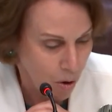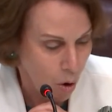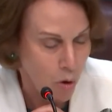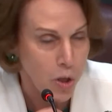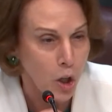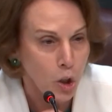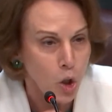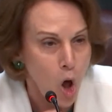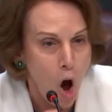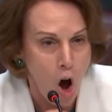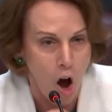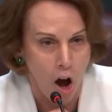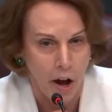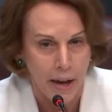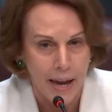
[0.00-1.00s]
or the
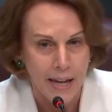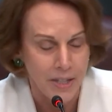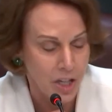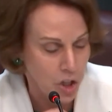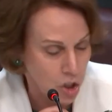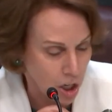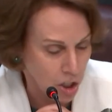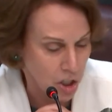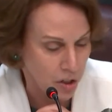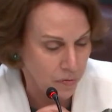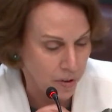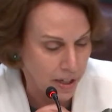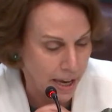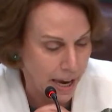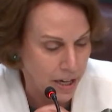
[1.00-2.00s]
law as a
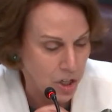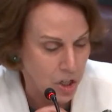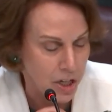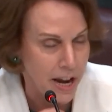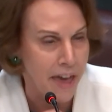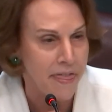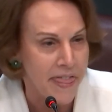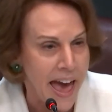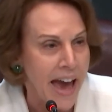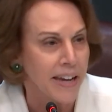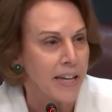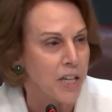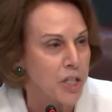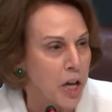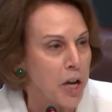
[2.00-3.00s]
justification, and
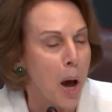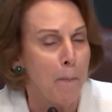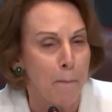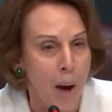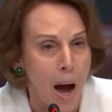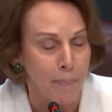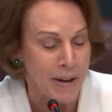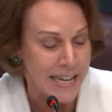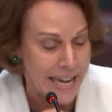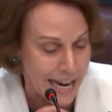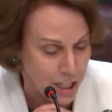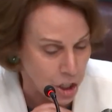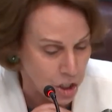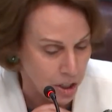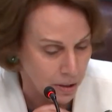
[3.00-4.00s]
that is an
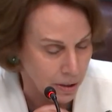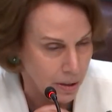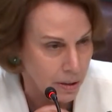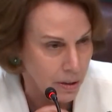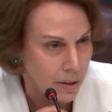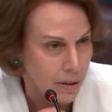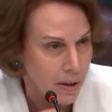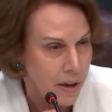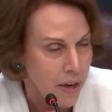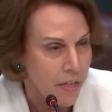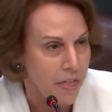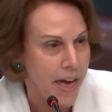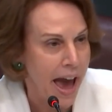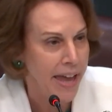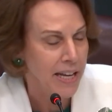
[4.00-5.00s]
abomination.
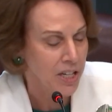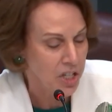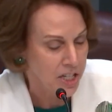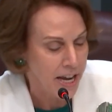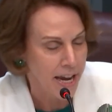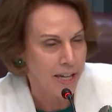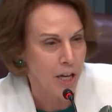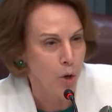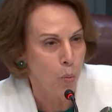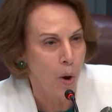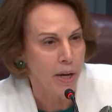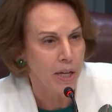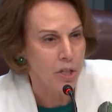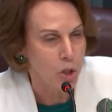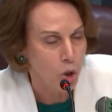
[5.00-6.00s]
That is taking
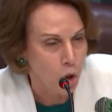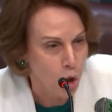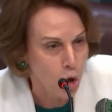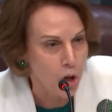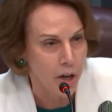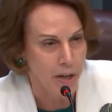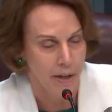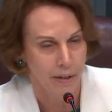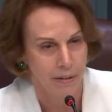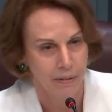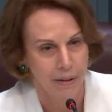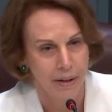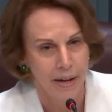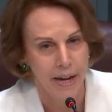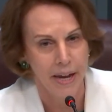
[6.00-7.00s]
what is good
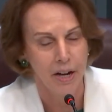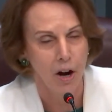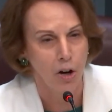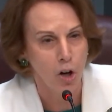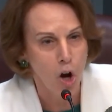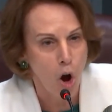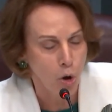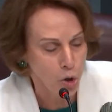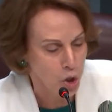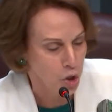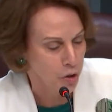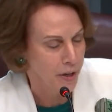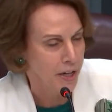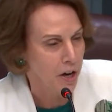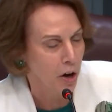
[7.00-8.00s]
in our
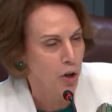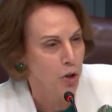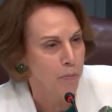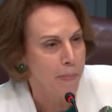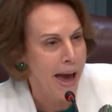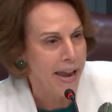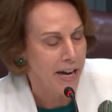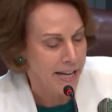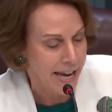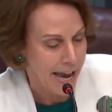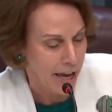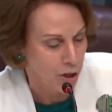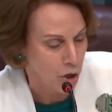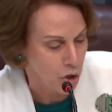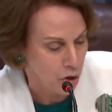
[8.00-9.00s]
culture, in our humanity,
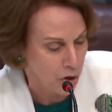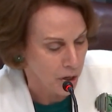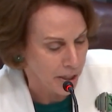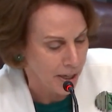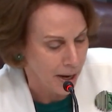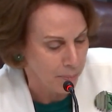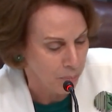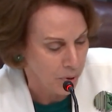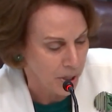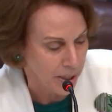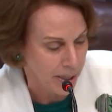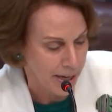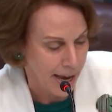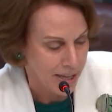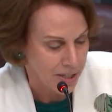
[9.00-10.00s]
and turning it and putting
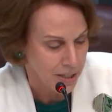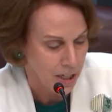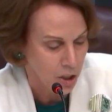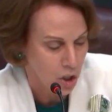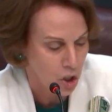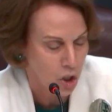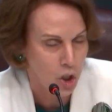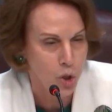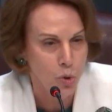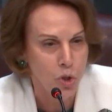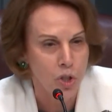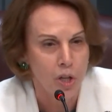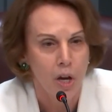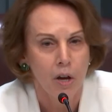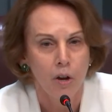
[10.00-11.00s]
it as an
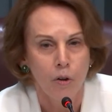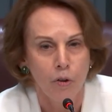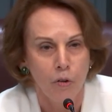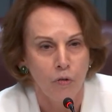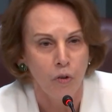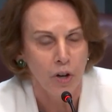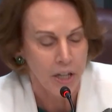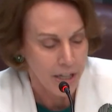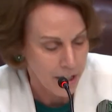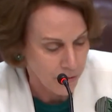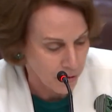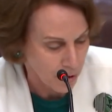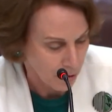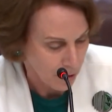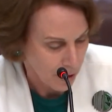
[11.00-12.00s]
excuse for
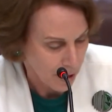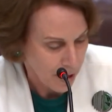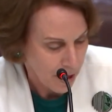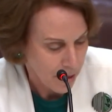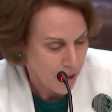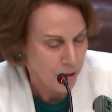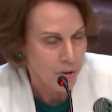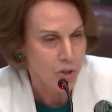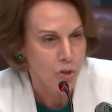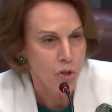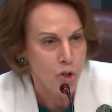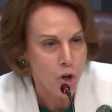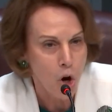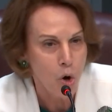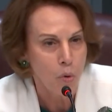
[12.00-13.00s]
evil. There is
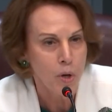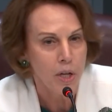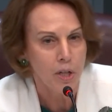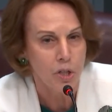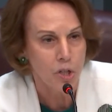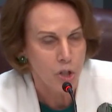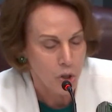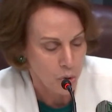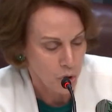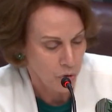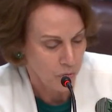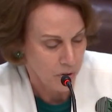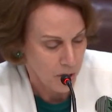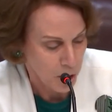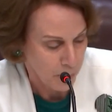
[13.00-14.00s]
no excuse
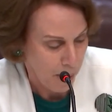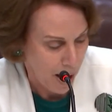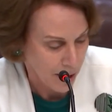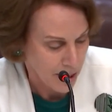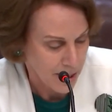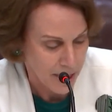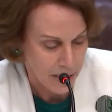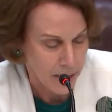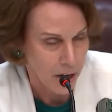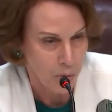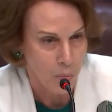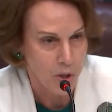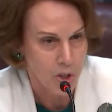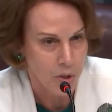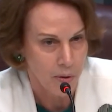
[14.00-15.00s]
for this policy,
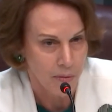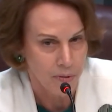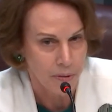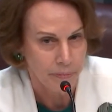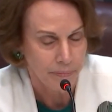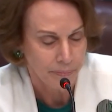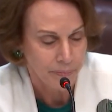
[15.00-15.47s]
none whatsoever.